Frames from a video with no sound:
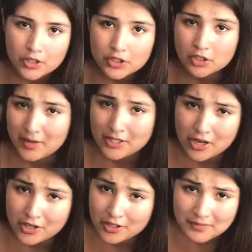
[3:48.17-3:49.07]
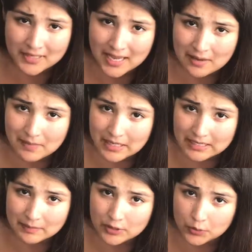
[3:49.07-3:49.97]
So my daughter loves to take my
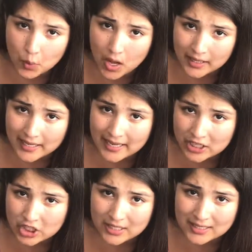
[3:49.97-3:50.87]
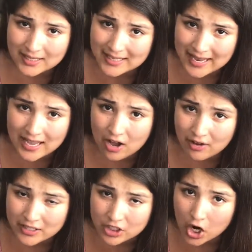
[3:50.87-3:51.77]
husband's wallet and just take
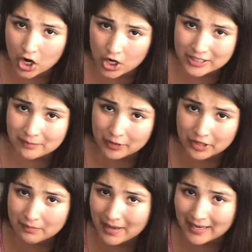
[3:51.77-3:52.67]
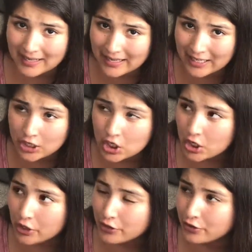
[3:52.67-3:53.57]
out his cards and put them back in.
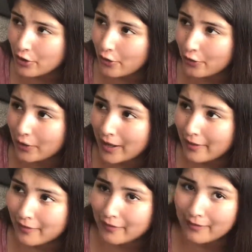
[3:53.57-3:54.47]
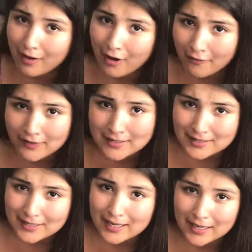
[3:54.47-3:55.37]
So
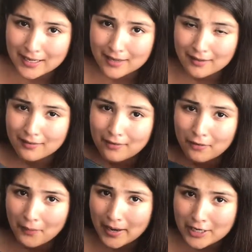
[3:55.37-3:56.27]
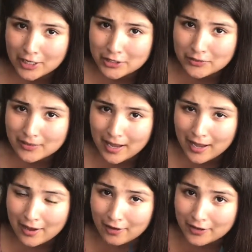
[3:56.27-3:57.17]
obviously, why not do
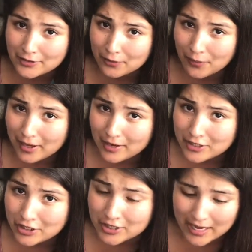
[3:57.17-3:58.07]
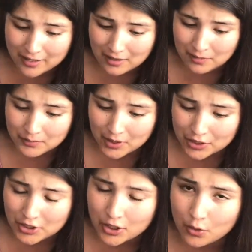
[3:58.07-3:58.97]
that as a way to entertain them? So I
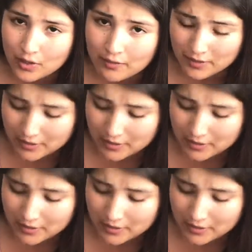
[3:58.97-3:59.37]
just took one of